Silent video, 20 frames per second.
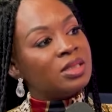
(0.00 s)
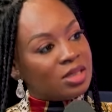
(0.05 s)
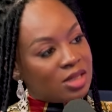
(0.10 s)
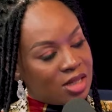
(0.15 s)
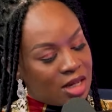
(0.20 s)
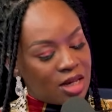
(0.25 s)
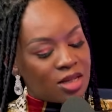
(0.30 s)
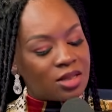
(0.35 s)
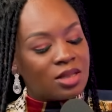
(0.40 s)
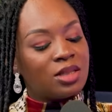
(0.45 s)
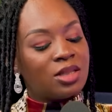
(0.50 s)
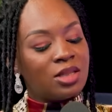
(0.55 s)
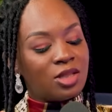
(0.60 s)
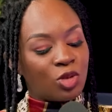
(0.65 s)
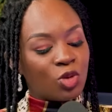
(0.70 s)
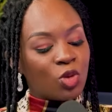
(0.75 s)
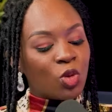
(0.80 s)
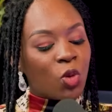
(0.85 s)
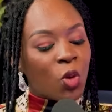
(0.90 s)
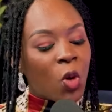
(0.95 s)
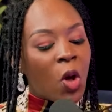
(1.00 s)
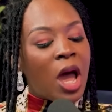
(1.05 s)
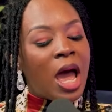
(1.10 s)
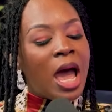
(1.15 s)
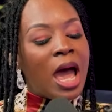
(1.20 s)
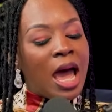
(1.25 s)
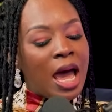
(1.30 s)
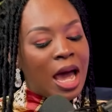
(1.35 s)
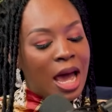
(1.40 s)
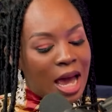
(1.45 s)
Yes. So
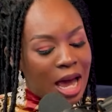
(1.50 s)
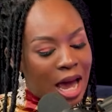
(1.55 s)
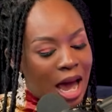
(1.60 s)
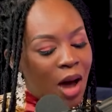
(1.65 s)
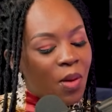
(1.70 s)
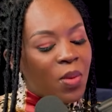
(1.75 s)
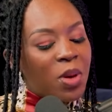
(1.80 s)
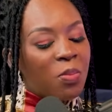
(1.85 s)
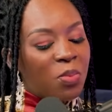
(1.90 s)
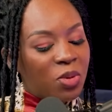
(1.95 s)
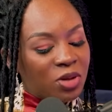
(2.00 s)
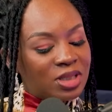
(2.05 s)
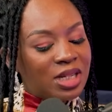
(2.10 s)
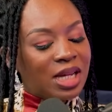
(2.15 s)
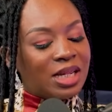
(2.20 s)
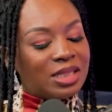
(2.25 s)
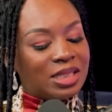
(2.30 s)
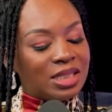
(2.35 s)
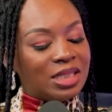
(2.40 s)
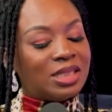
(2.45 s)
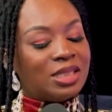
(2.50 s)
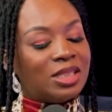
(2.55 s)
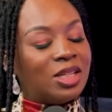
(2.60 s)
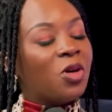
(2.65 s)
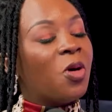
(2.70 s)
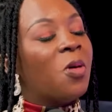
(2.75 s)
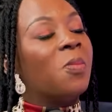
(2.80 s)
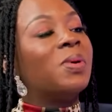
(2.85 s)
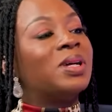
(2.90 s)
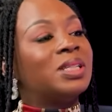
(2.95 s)
how important is the
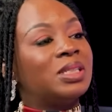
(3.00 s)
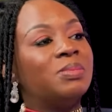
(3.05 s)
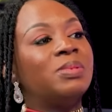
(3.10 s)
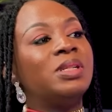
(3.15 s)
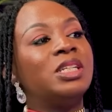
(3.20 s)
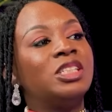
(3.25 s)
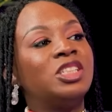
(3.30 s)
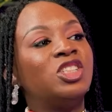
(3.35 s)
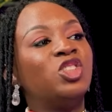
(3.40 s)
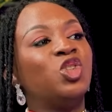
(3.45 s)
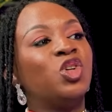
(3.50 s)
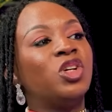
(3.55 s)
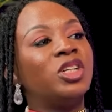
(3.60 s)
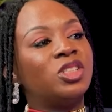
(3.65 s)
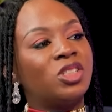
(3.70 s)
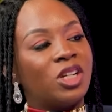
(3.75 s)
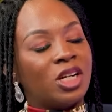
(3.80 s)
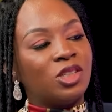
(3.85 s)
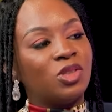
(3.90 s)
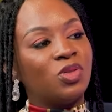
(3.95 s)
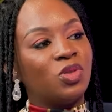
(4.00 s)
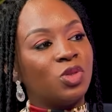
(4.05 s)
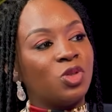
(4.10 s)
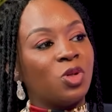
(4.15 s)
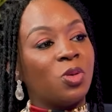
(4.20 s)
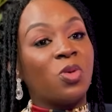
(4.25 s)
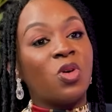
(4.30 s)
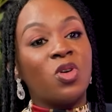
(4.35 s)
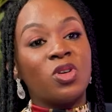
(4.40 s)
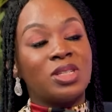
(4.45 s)
compatibility during
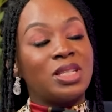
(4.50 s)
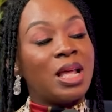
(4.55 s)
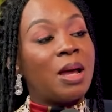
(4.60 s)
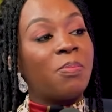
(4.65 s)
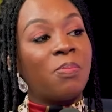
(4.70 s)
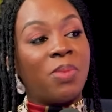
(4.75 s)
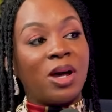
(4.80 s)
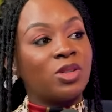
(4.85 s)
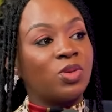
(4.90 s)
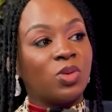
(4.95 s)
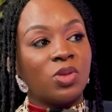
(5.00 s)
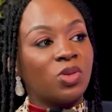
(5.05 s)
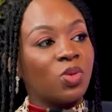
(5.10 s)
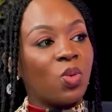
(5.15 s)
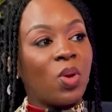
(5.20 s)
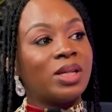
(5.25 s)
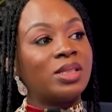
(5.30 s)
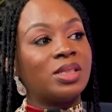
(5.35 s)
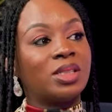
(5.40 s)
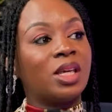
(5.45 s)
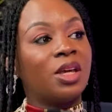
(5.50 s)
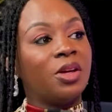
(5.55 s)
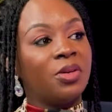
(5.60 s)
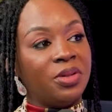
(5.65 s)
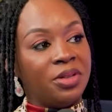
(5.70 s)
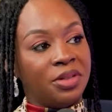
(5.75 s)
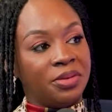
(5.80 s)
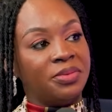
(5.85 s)
transfusion? Because that part was quite scary.